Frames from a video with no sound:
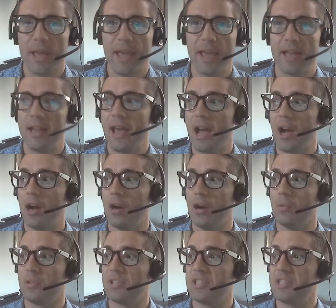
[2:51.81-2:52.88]
and
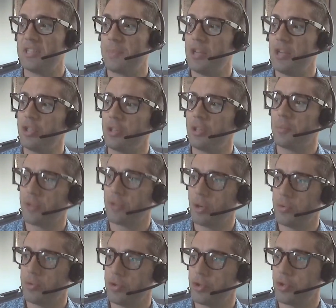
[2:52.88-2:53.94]
how the spatial approach